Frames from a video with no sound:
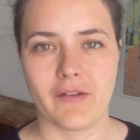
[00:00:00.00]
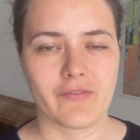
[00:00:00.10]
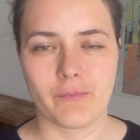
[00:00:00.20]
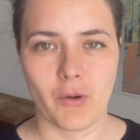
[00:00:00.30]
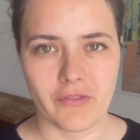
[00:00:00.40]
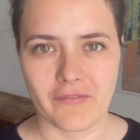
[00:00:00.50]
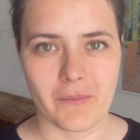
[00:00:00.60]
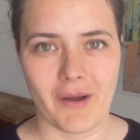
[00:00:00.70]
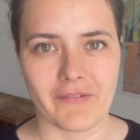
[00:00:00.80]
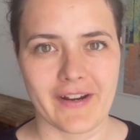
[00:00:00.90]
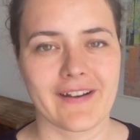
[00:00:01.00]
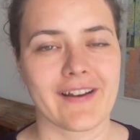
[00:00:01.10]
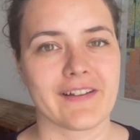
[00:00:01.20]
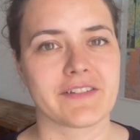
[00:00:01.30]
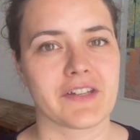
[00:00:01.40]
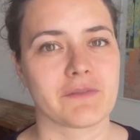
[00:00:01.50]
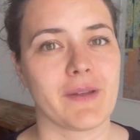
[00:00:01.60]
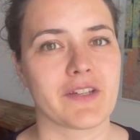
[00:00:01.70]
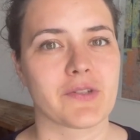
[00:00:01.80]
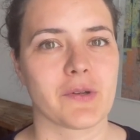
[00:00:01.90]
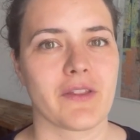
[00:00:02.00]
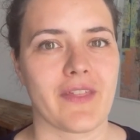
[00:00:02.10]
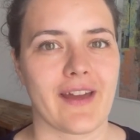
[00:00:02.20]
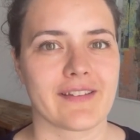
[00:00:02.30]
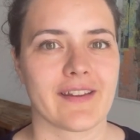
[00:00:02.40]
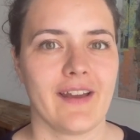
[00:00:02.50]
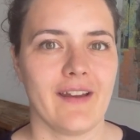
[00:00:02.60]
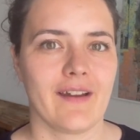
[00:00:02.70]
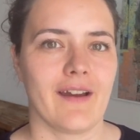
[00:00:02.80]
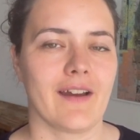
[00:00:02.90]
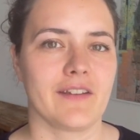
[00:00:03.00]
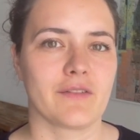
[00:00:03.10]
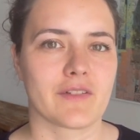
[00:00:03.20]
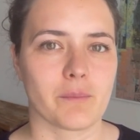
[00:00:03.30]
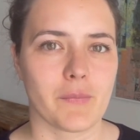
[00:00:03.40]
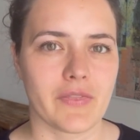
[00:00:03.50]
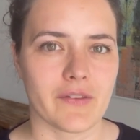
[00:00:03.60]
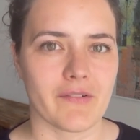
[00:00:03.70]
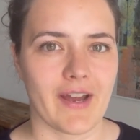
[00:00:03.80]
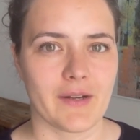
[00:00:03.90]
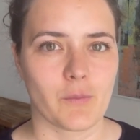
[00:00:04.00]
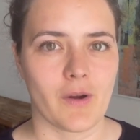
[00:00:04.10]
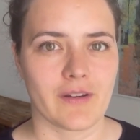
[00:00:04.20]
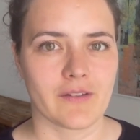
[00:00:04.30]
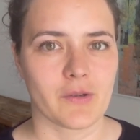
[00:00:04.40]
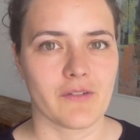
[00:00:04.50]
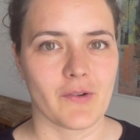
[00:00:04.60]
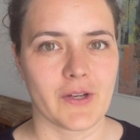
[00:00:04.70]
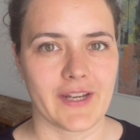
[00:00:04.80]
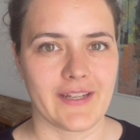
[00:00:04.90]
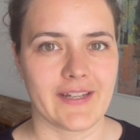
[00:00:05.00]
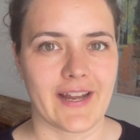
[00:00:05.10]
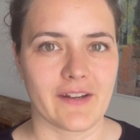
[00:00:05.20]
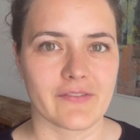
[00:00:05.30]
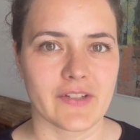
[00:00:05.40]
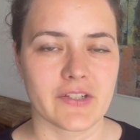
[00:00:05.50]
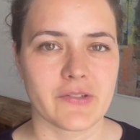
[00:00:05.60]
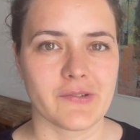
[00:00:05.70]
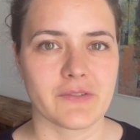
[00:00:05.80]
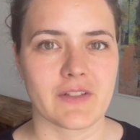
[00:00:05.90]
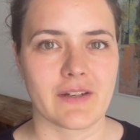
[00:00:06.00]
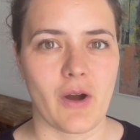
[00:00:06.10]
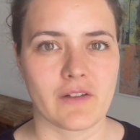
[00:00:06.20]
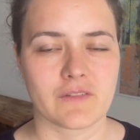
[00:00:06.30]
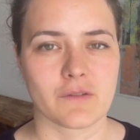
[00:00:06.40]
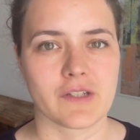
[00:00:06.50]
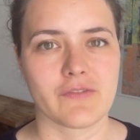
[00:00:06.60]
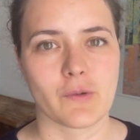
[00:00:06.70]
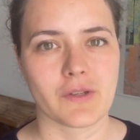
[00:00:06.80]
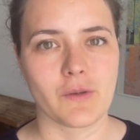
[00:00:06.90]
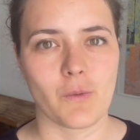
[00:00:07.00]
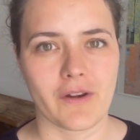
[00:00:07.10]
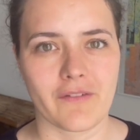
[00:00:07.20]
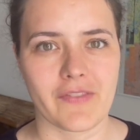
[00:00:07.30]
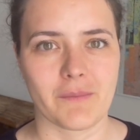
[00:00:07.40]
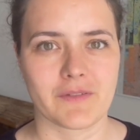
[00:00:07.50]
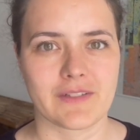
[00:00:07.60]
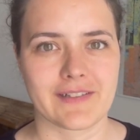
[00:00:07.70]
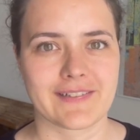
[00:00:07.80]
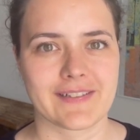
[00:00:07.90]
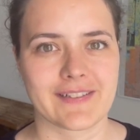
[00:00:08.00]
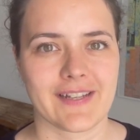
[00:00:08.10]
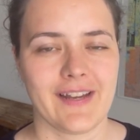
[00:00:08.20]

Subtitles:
if both of them are recognized, just make sure that you submit the right one to avoid any kind of issues. And also, if only one of them is listed,